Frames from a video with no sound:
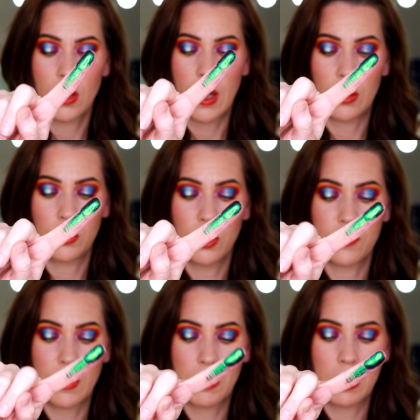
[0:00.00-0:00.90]
I don't know if
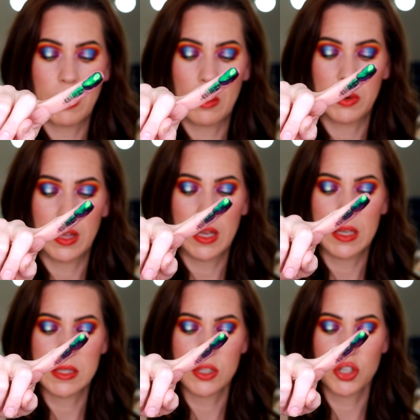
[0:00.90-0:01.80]
I'm going to be able to get
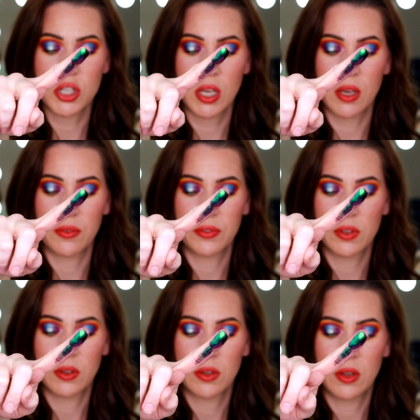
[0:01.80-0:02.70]
it to shift.
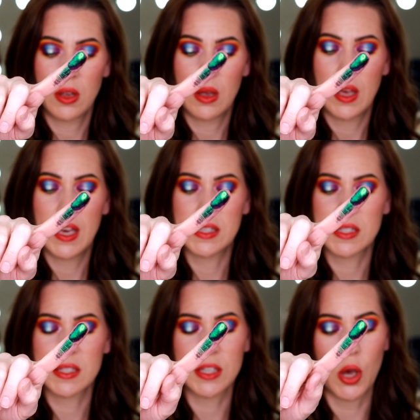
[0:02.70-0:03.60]
It's
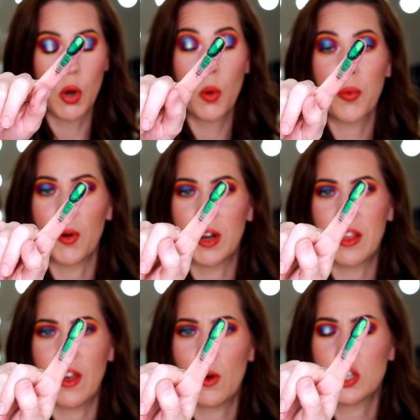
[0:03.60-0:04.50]
so pretty
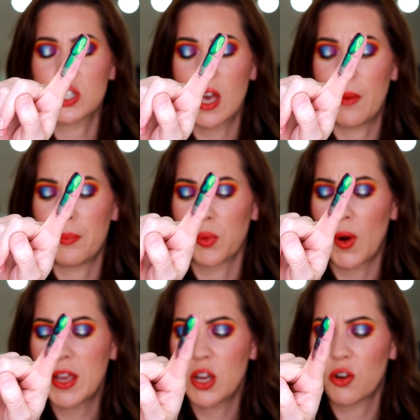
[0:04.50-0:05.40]
though. It's
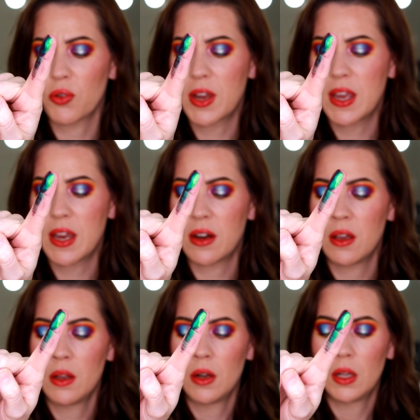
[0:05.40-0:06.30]
bright green,
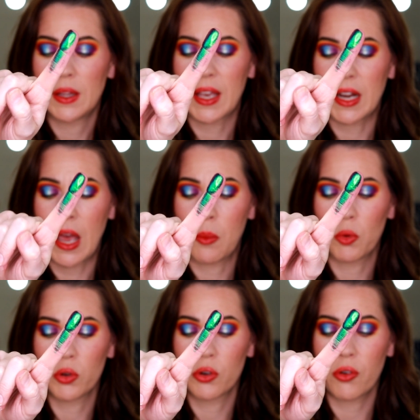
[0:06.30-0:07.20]
like an
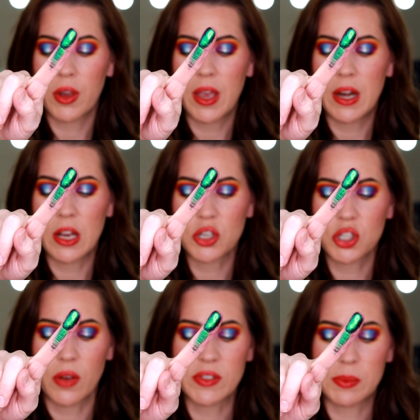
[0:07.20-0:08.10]
emerald green, and it
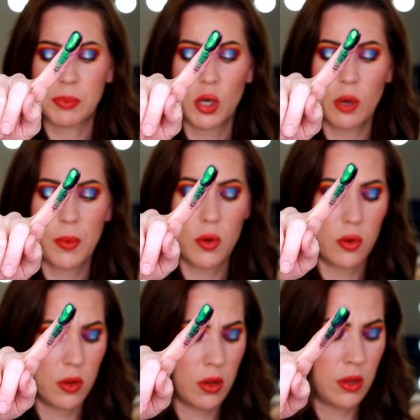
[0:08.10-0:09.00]
shifts
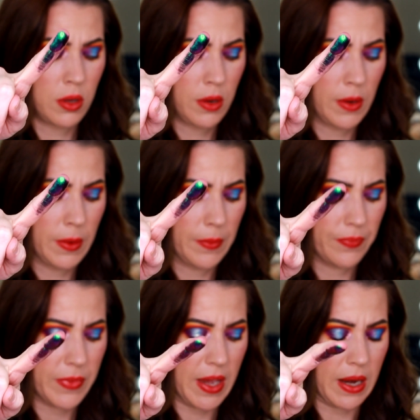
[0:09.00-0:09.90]
purple
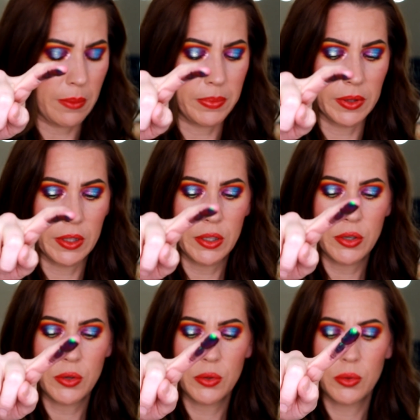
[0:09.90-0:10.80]
and a
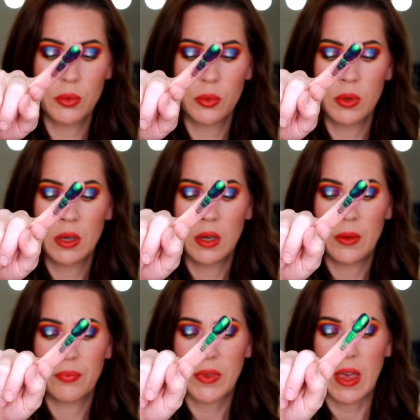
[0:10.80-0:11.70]
blue,
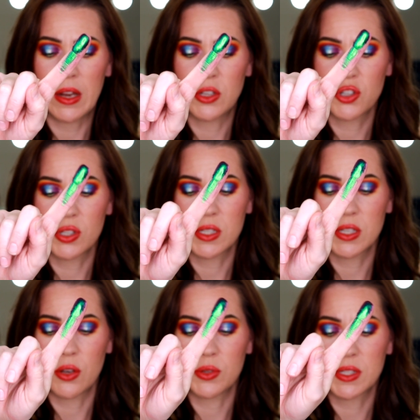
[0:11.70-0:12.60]
and it's just
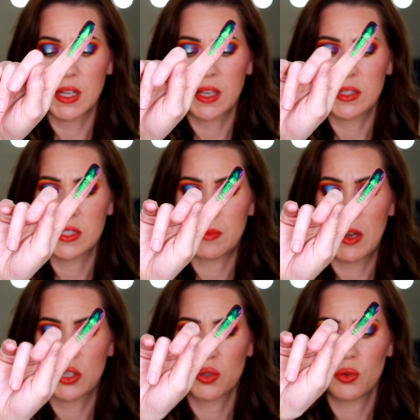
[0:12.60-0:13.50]
so stinking
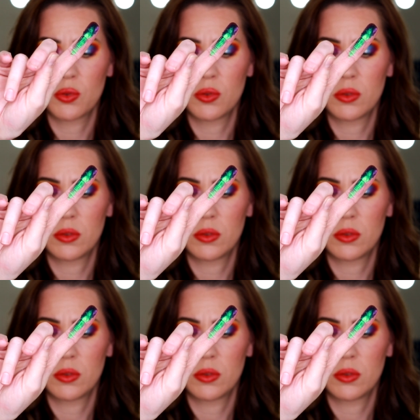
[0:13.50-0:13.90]
special.